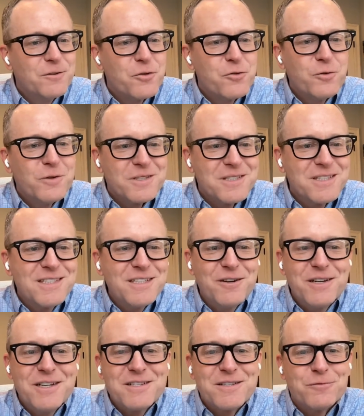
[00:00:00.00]
through a
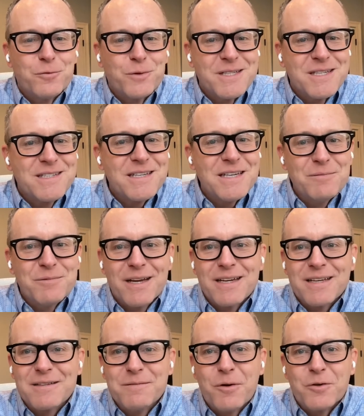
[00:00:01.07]
series of what seemed like
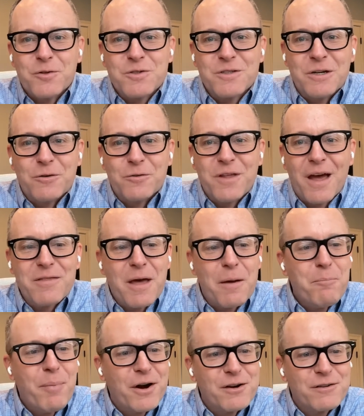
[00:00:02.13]
the most, that
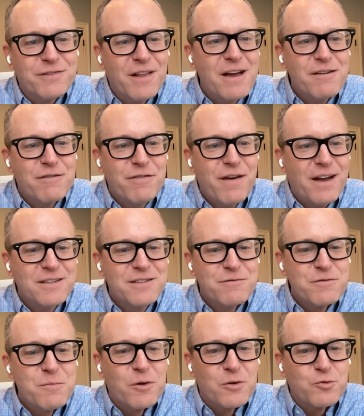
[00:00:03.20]
butterfly effect of
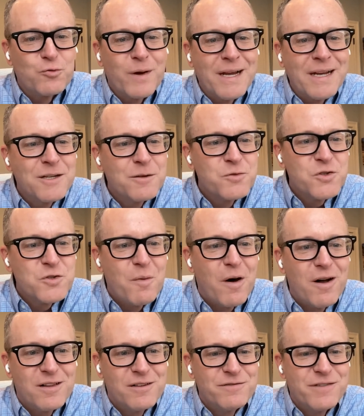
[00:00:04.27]
the most random
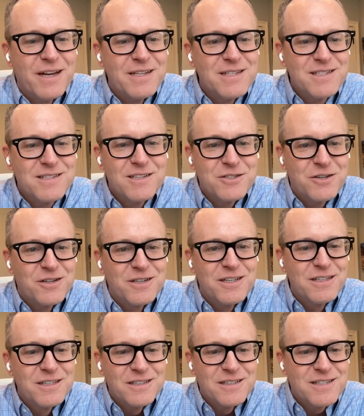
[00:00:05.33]
small events that turn
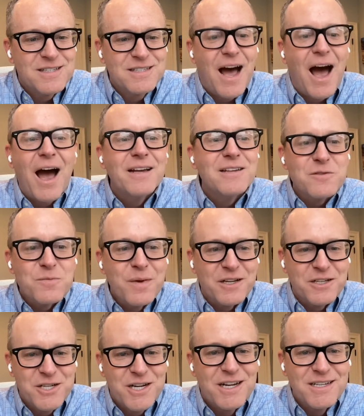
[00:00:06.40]
into
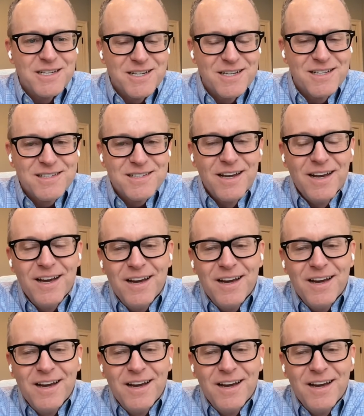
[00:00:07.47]
seismic changes,